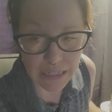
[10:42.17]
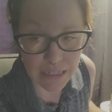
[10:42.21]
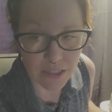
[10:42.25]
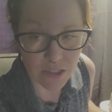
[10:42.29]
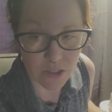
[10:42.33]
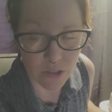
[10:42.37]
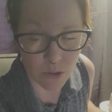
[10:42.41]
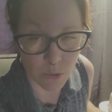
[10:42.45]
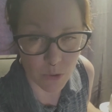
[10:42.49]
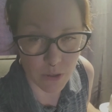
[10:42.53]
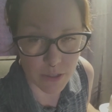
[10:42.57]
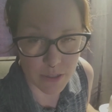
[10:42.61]

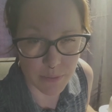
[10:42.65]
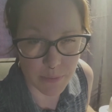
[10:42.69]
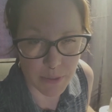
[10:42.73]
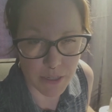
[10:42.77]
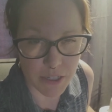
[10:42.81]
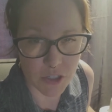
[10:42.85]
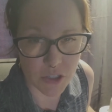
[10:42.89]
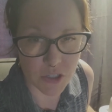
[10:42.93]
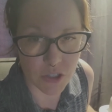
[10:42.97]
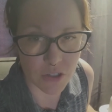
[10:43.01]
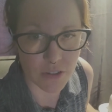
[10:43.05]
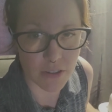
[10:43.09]
So I wanted to make
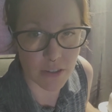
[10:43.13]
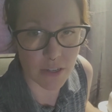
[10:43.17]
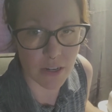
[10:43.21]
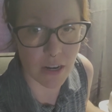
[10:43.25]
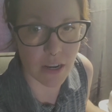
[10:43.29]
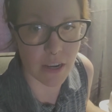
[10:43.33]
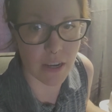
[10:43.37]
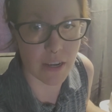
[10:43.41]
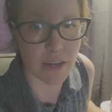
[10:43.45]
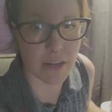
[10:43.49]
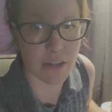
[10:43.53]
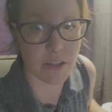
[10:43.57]
sure that
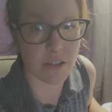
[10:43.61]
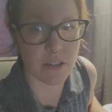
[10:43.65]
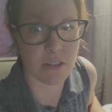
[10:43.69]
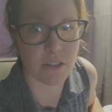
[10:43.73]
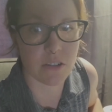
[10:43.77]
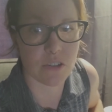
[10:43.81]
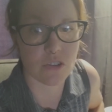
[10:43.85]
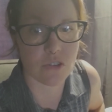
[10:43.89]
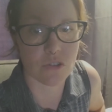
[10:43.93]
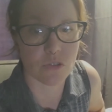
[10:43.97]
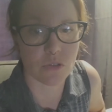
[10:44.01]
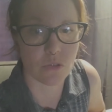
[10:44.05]
I could
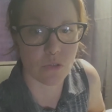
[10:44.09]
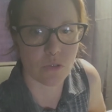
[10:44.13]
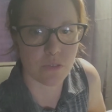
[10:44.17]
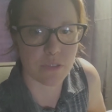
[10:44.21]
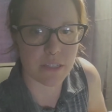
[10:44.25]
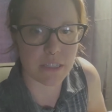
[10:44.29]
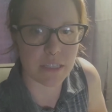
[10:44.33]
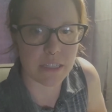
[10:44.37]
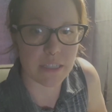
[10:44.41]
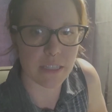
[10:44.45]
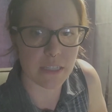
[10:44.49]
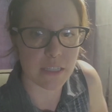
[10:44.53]
control
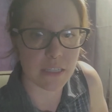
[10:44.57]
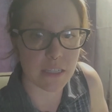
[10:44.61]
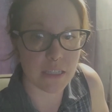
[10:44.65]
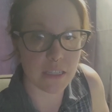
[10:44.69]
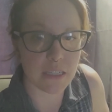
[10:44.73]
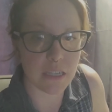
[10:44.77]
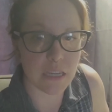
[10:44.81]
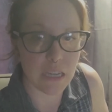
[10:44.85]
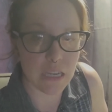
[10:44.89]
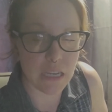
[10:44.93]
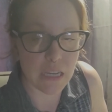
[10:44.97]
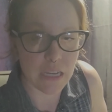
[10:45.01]
the heat
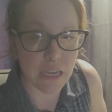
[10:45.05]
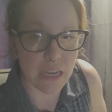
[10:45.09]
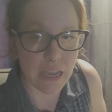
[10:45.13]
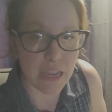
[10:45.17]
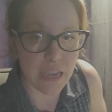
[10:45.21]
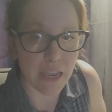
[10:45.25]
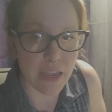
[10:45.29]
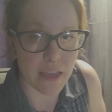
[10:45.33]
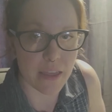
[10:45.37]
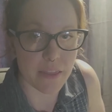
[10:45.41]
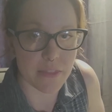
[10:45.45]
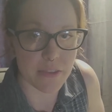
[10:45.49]

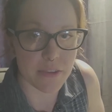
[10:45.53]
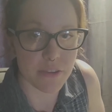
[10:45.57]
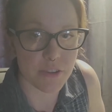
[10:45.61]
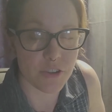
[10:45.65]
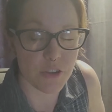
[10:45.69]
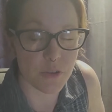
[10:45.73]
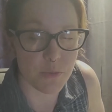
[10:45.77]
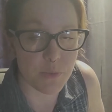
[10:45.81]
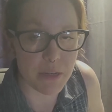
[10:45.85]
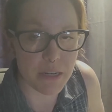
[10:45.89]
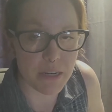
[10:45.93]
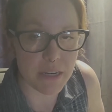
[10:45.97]
and the
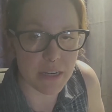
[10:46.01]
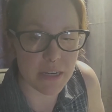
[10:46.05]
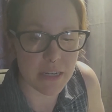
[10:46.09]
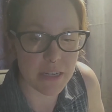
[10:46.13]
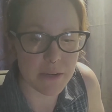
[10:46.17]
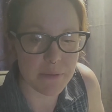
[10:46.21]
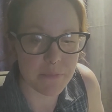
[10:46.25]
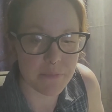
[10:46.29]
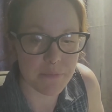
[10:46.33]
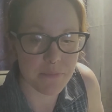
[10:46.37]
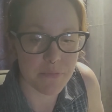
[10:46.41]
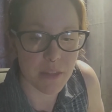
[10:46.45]

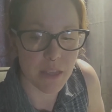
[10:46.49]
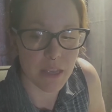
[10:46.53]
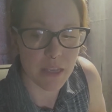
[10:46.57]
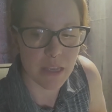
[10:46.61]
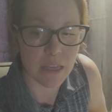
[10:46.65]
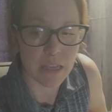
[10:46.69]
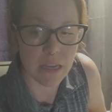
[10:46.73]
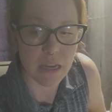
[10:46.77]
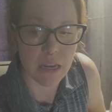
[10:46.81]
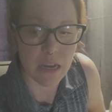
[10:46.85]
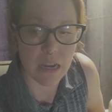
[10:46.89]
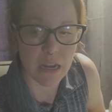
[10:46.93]
humidity.
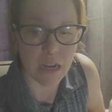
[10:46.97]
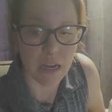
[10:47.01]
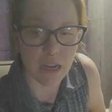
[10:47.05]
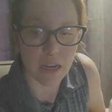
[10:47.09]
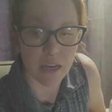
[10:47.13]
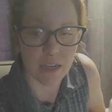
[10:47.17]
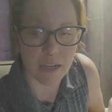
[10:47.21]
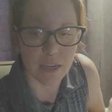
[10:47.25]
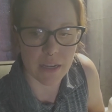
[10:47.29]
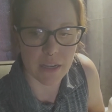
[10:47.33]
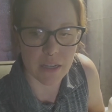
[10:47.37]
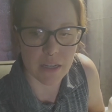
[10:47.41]

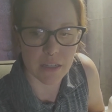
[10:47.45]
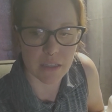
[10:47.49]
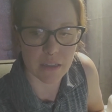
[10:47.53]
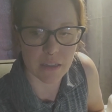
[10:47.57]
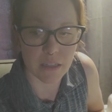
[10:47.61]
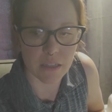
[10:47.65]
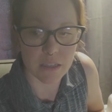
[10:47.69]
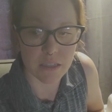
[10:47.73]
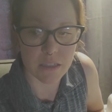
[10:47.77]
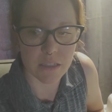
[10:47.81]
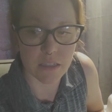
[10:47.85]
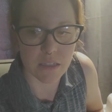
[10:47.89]
I
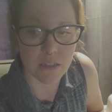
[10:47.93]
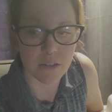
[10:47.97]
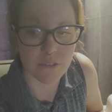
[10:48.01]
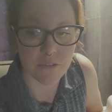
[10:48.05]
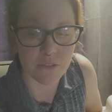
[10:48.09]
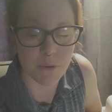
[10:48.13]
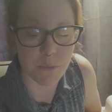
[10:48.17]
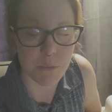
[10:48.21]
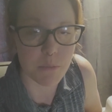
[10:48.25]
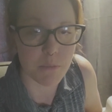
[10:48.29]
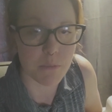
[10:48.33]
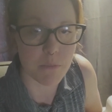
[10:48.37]
collected
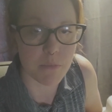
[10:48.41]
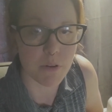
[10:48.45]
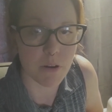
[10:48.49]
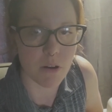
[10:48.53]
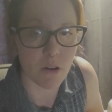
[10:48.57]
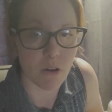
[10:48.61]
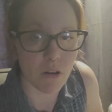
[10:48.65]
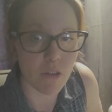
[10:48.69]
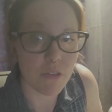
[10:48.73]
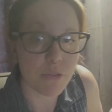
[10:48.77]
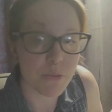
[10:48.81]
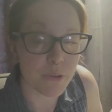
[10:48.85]
from
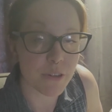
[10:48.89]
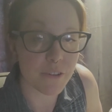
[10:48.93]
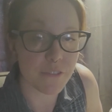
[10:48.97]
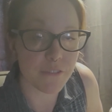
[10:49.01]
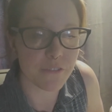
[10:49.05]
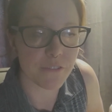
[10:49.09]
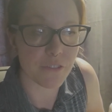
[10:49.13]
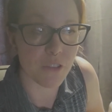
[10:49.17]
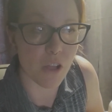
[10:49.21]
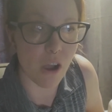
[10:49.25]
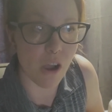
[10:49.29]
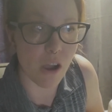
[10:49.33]
all three
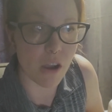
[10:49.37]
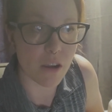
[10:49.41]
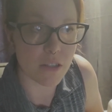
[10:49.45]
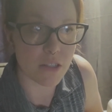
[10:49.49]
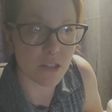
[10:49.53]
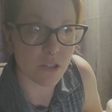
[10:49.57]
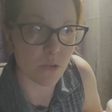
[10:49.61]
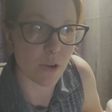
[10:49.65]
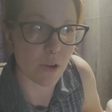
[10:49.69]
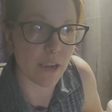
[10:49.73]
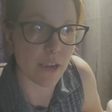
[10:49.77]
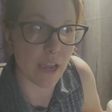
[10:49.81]
flocks,
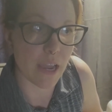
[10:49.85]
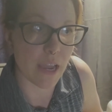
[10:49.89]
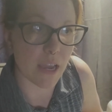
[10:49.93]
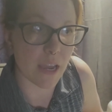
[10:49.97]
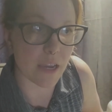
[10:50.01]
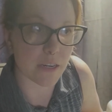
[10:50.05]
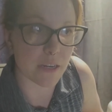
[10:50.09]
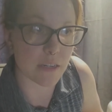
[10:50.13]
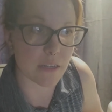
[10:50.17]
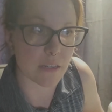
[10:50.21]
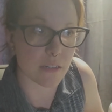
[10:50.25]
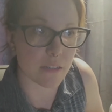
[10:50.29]
so I
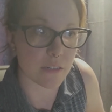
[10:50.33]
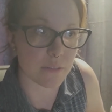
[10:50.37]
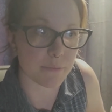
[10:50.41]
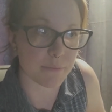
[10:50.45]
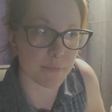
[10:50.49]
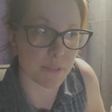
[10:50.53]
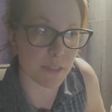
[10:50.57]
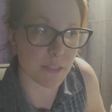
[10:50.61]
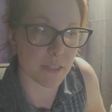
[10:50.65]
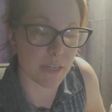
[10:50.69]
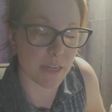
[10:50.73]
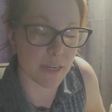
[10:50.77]
had
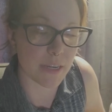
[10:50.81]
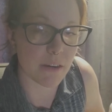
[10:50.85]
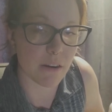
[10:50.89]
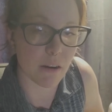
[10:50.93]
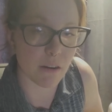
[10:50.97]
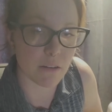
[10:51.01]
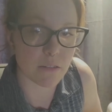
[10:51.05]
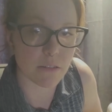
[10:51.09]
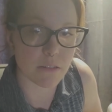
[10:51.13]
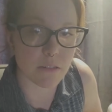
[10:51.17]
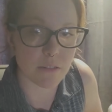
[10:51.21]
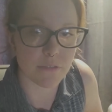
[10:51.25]
um, an egg
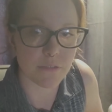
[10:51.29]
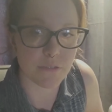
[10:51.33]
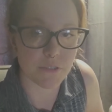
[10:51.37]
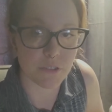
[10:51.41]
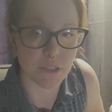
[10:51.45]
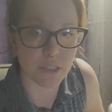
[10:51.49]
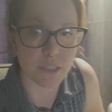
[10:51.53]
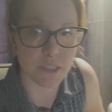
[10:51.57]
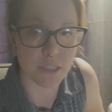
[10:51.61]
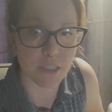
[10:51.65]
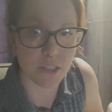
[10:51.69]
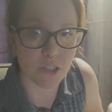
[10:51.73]
carton for
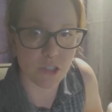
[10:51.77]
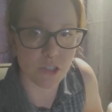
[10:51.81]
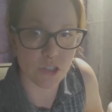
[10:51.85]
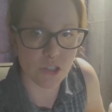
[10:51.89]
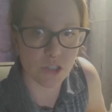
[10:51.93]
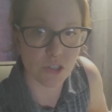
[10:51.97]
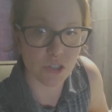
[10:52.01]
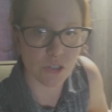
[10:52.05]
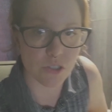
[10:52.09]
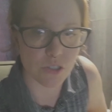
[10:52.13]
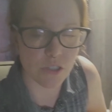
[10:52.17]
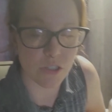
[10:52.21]

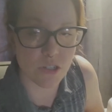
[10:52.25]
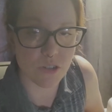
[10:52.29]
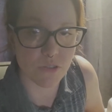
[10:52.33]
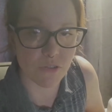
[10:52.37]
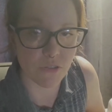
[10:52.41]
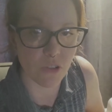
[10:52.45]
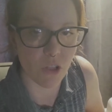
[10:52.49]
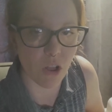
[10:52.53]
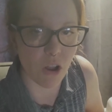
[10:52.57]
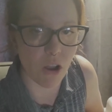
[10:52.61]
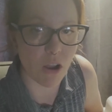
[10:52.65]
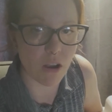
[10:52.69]
each each
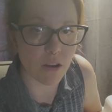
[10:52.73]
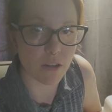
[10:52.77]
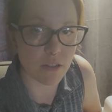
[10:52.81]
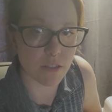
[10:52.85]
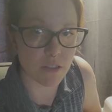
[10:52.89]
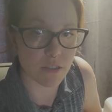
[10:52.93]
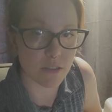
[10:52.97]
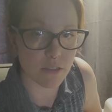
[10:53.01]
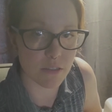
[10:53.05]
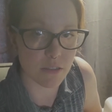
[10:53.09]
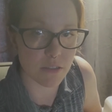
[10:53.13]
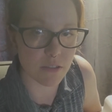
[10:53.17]
flock
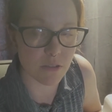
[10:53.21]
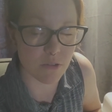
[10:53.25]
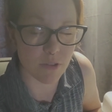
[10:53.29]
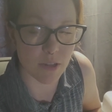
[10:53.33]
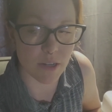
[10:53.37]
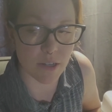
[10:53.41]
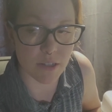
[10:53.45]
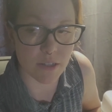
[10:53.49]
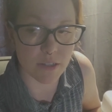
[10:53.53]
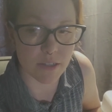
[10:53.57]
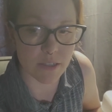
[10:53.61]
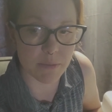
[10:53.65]
so that
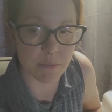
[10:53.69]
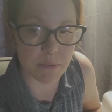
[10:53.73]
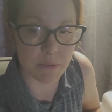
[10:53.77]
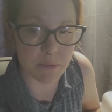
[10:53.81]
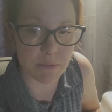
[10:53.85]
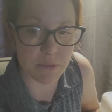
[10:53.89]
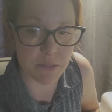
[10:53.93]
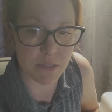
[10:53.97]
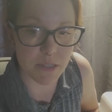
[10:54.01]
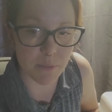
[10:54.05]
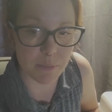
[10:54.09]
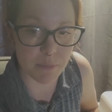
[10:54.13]
I could keep
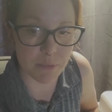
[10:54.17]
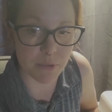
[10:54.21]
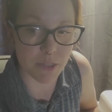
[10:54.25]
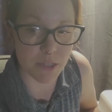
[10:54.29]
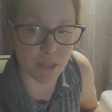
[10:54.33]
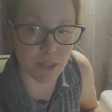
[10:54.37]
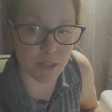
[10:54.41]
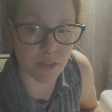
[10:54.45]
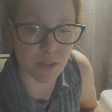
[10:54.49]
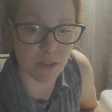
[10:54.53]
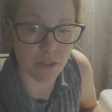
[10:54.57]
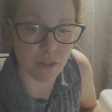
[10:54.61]
them
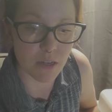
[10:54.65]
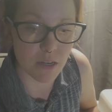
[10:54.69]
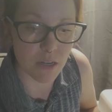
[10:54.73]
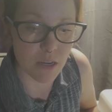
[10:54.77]
separated.